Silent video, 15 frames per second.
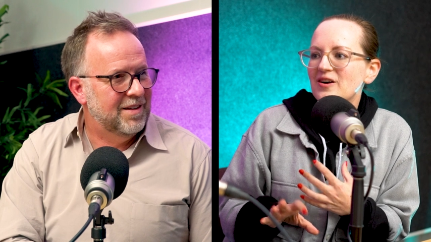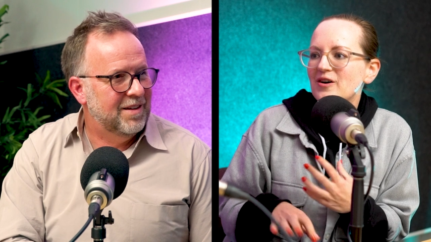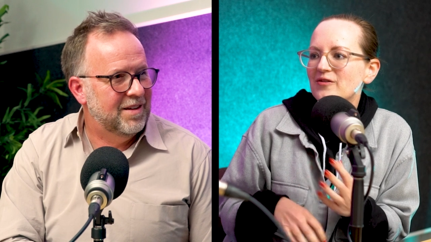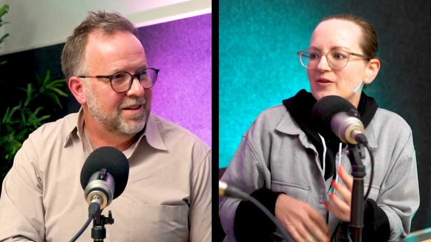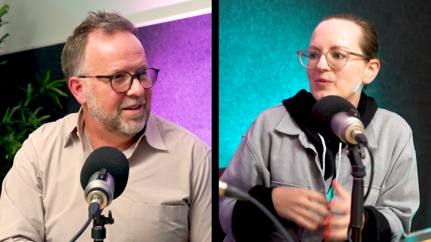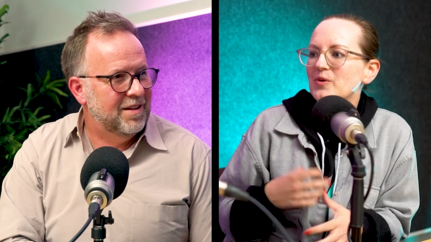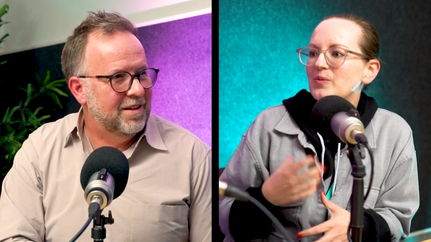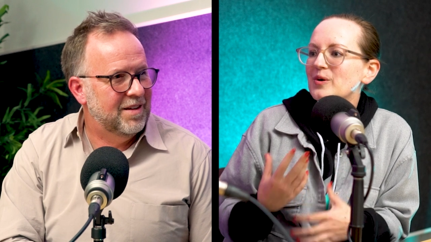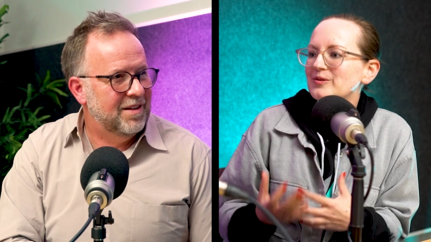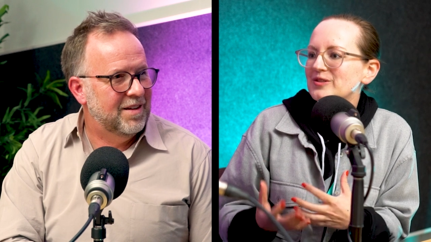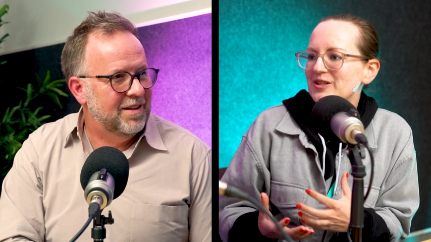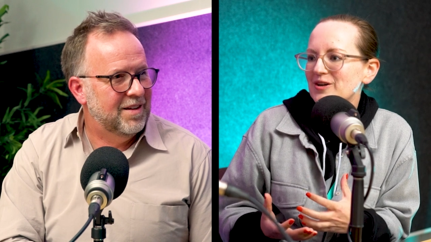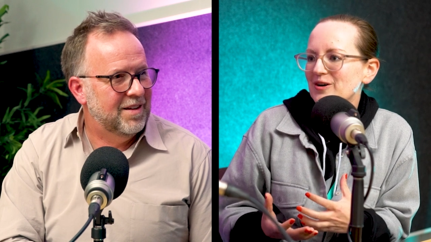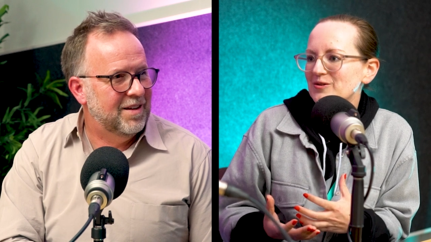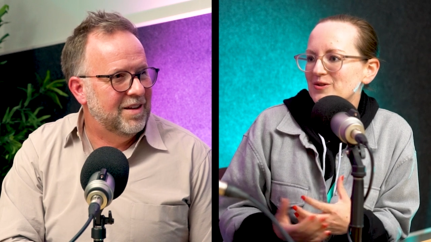Speaker 1: of a more
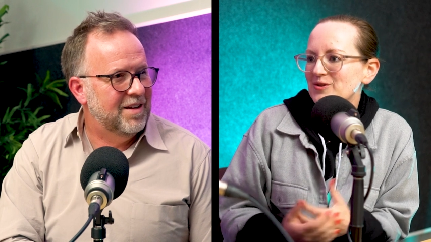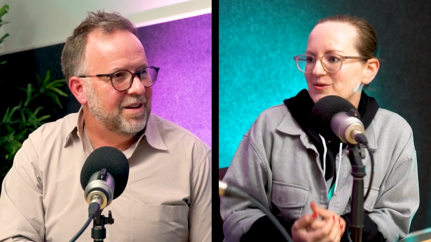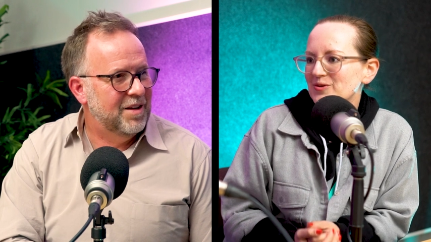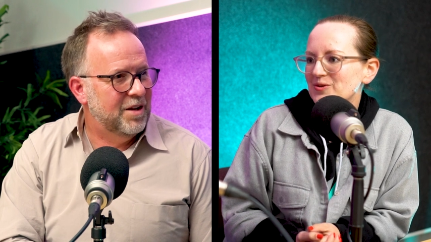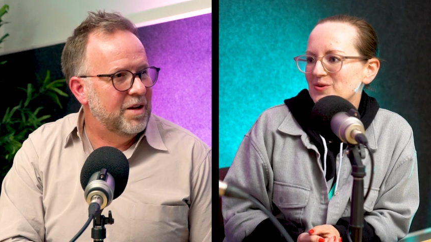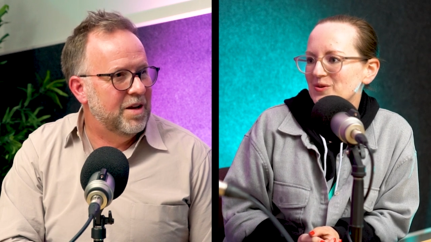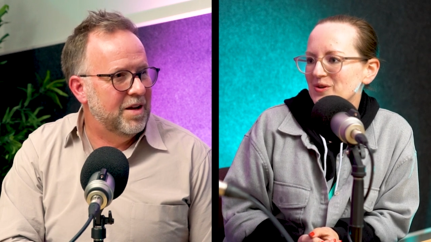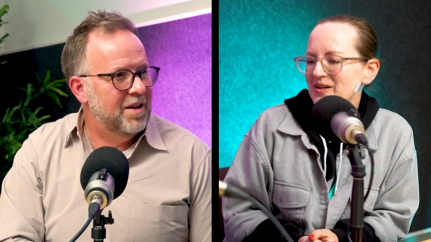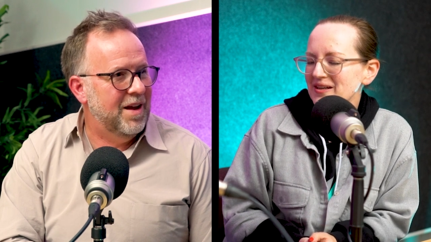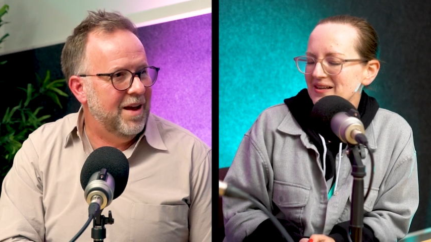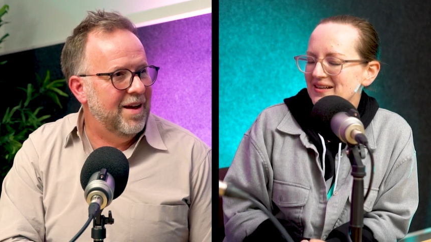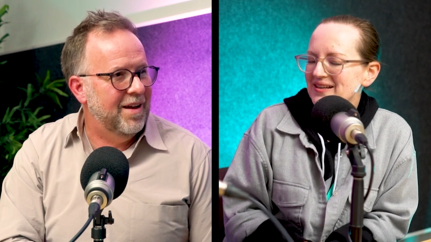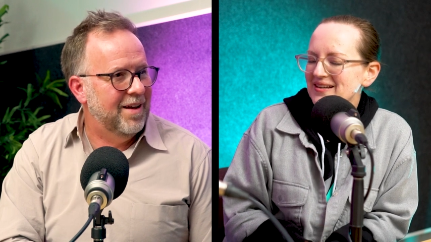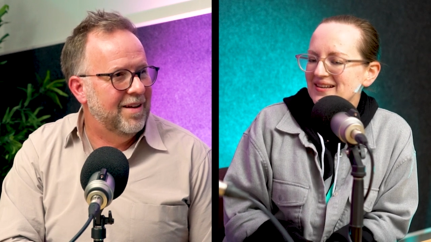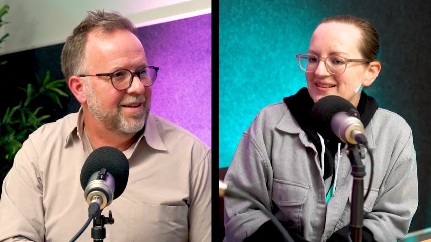multicultural story
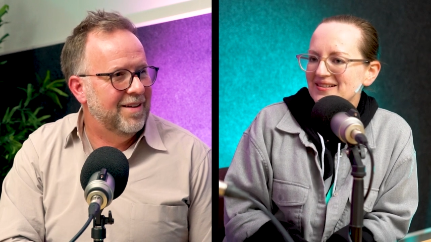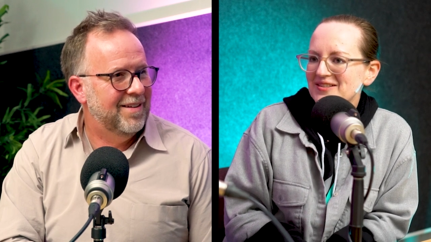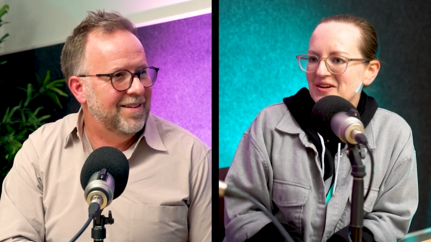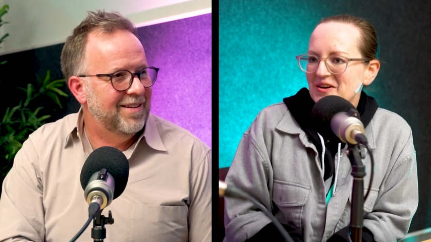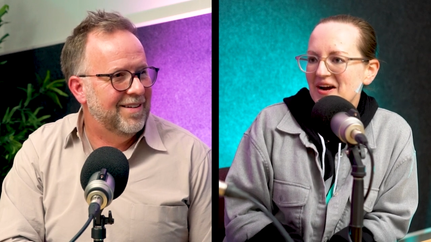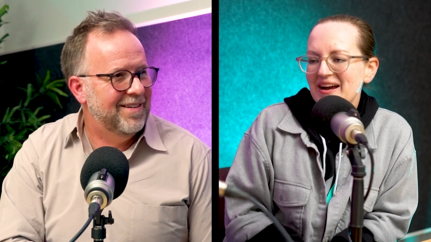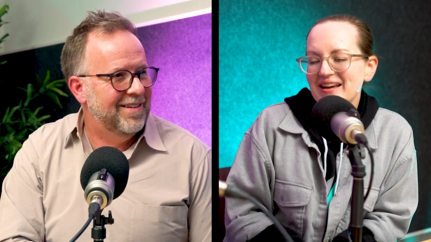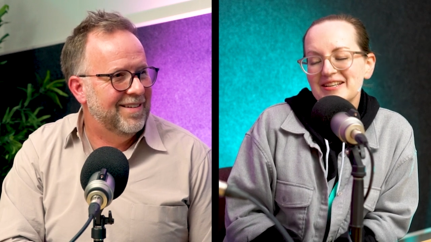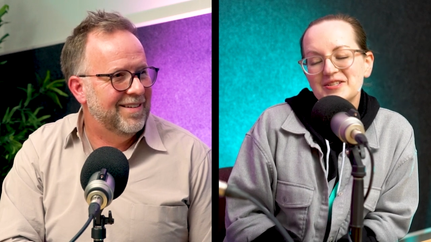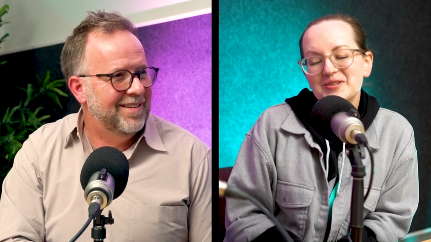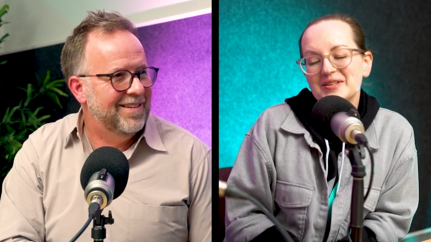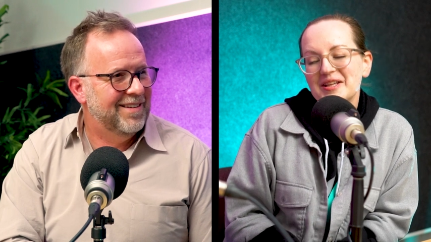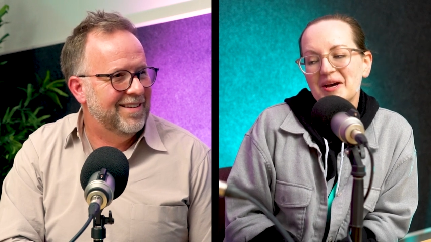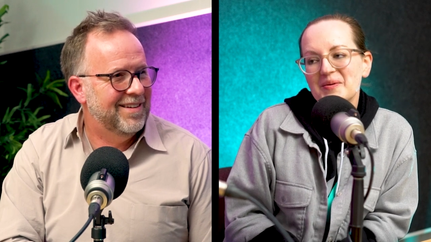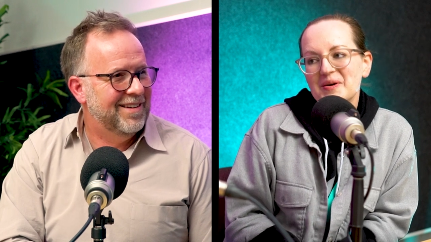yeah so I
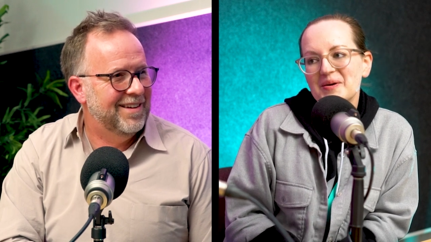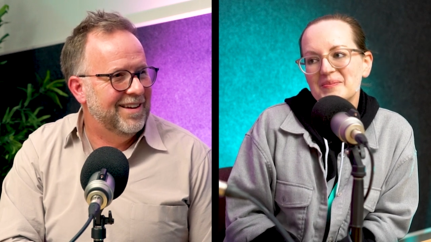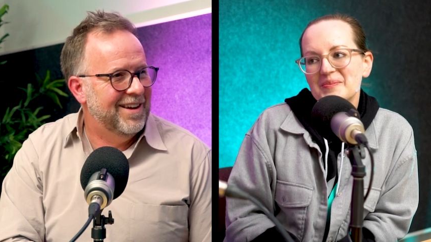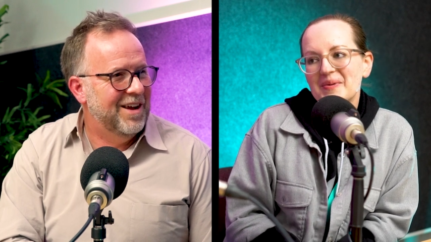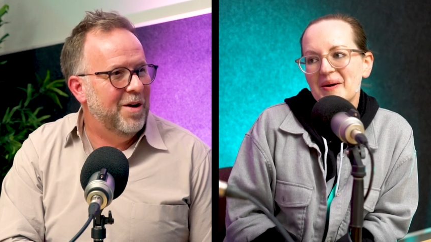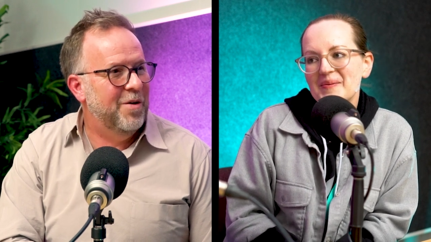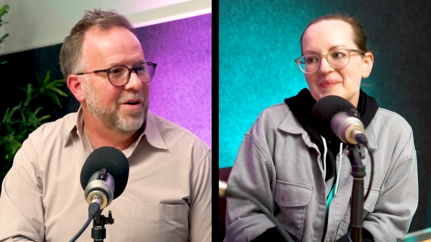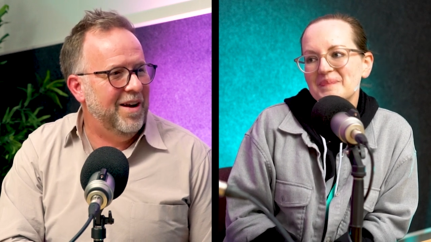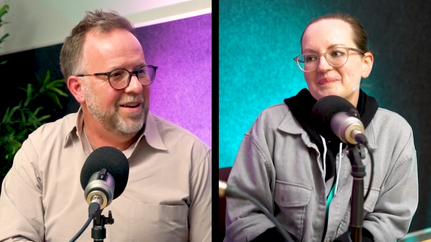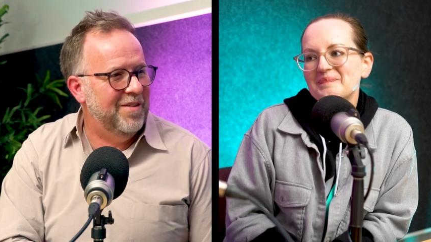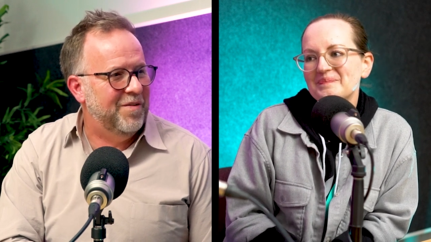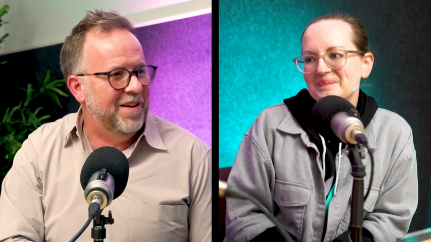enjoyed that one. All right,